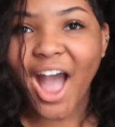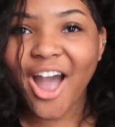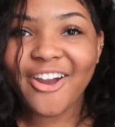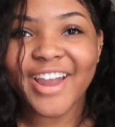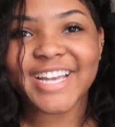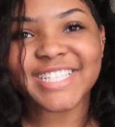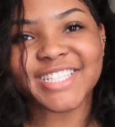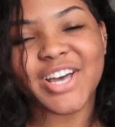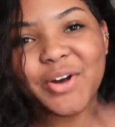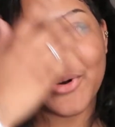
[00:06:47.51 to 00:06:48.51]
All right,
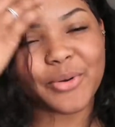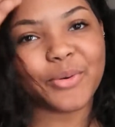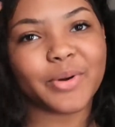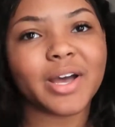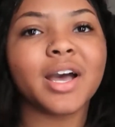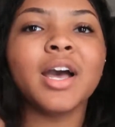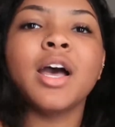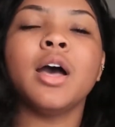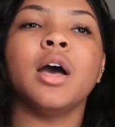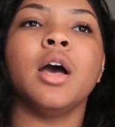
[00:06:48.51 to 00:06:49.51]
so
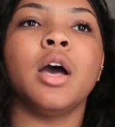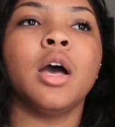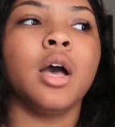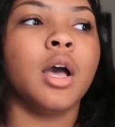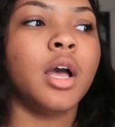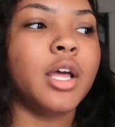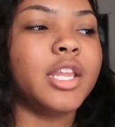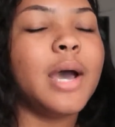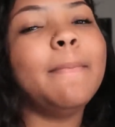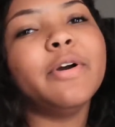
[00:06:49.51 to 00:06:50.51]

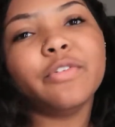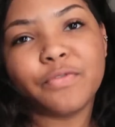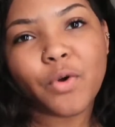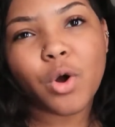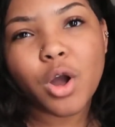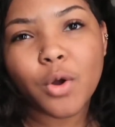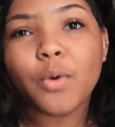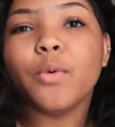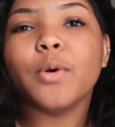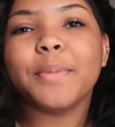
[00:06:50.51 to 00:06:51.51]
number
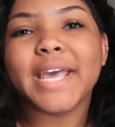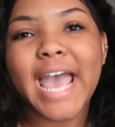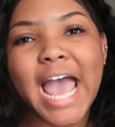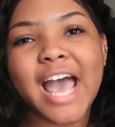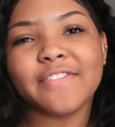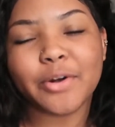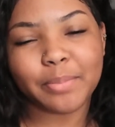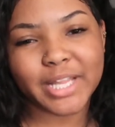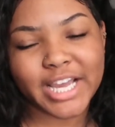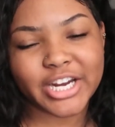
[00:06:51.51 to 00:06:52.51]
4 will be have a
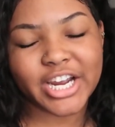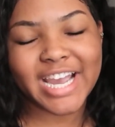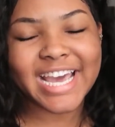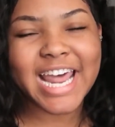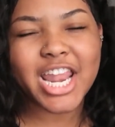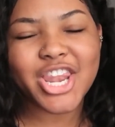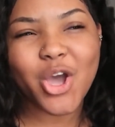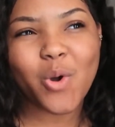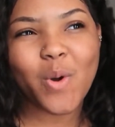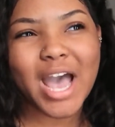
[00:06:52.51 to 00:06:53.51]
planner. And I
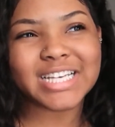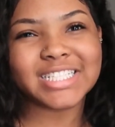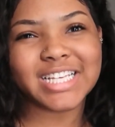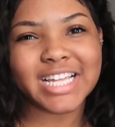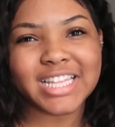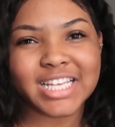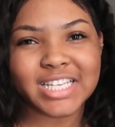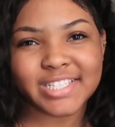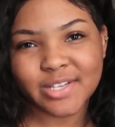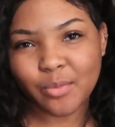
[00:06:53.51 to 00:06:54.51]
know I said
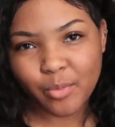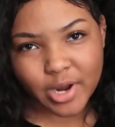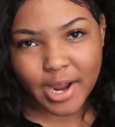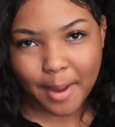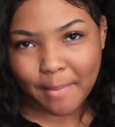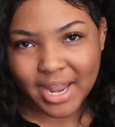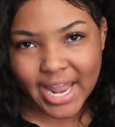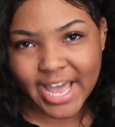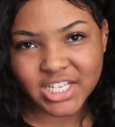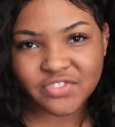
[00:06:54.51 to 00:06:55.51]
this somewhere in my
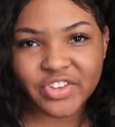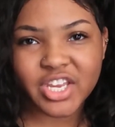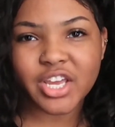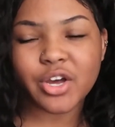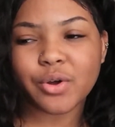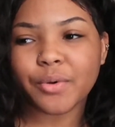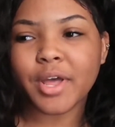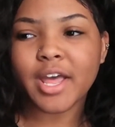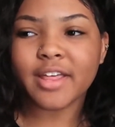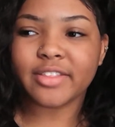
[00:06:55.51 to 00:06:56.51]
last video
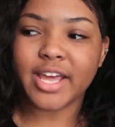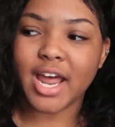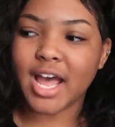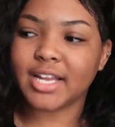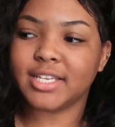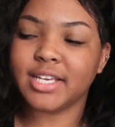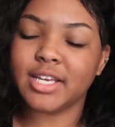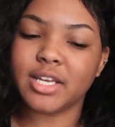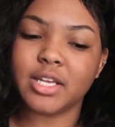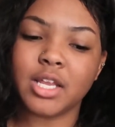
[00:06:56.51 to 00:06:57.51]
that I
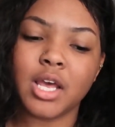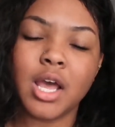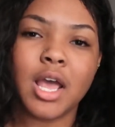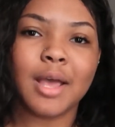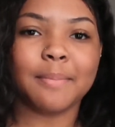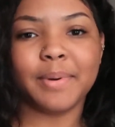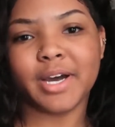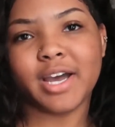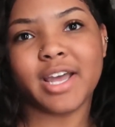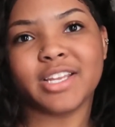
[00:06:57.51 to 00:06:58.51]
did,
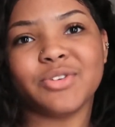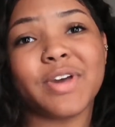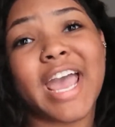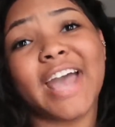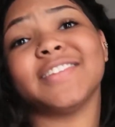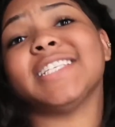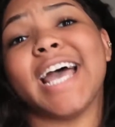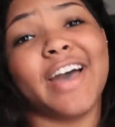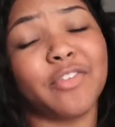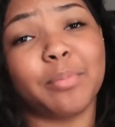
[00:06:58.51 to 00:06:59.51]
but you have to
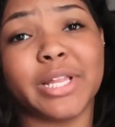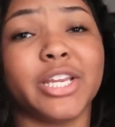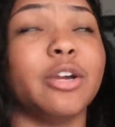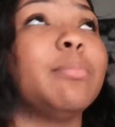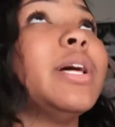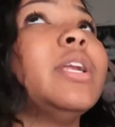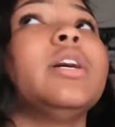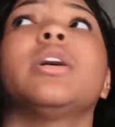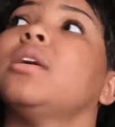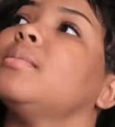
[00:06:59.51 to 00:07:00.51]
have a planner.
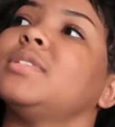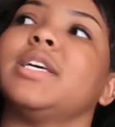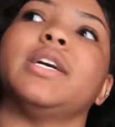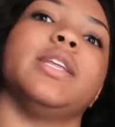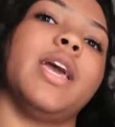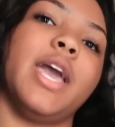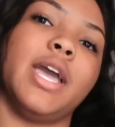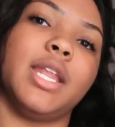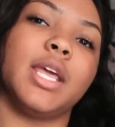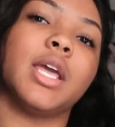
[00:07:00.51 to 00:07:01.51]
Planner comes in
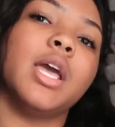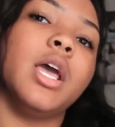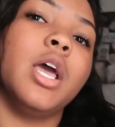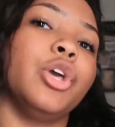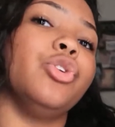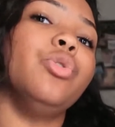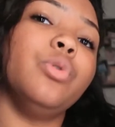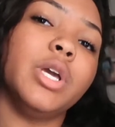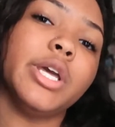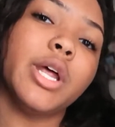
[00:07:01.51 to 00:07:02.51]
handy.
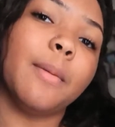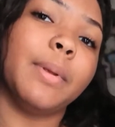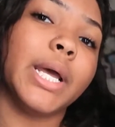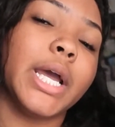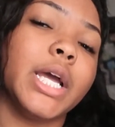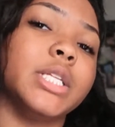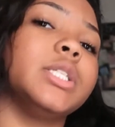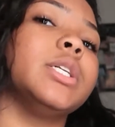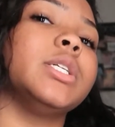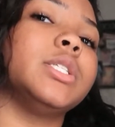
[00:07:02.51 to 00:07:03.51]
You need a plan
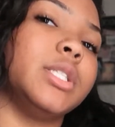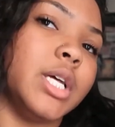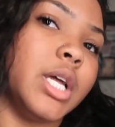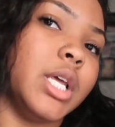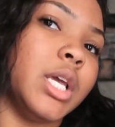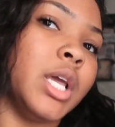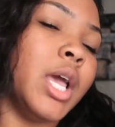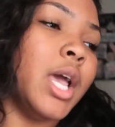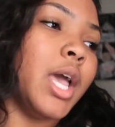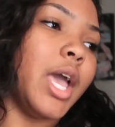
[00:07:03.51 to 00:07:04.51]
to study.
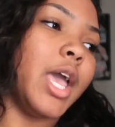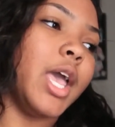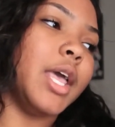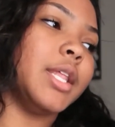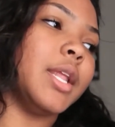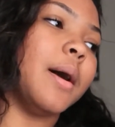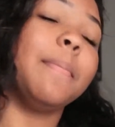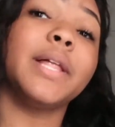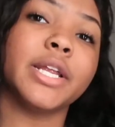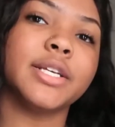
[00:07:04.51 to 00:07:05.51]
And a
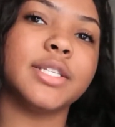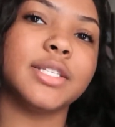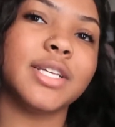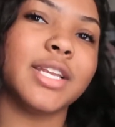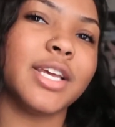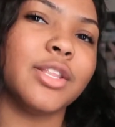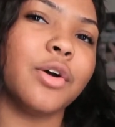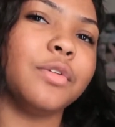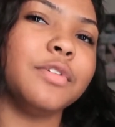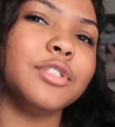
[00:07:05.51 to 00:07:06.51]
planner to study. And
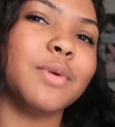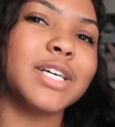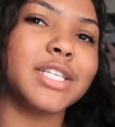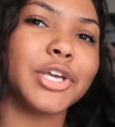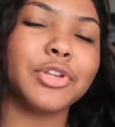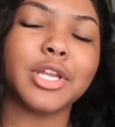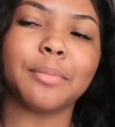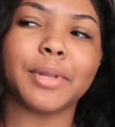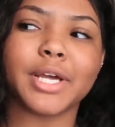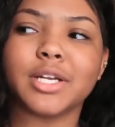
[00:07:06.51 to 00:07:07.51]
the only reason why I say you need
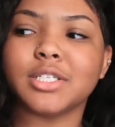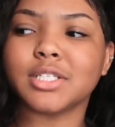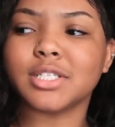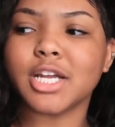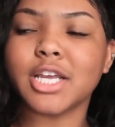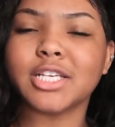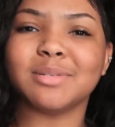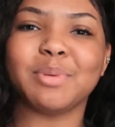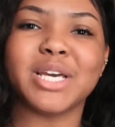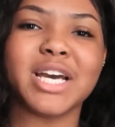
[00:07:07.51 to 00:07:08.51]
a planner to study
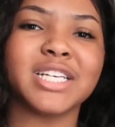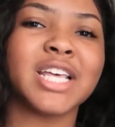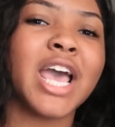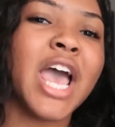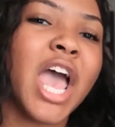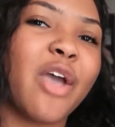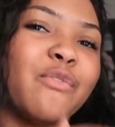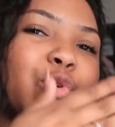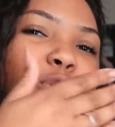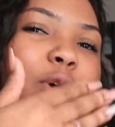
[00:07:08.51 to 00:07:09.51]
is because
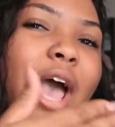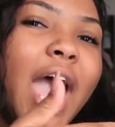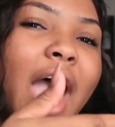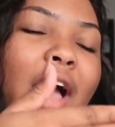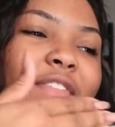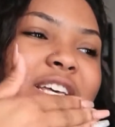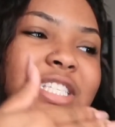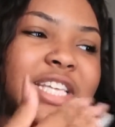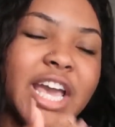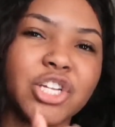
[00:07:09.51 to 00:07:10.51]
if you don't have a
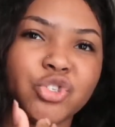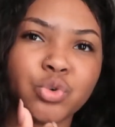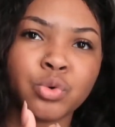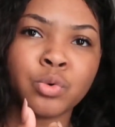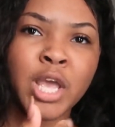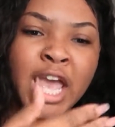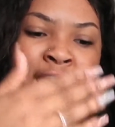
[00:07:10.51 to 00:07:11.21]
schedule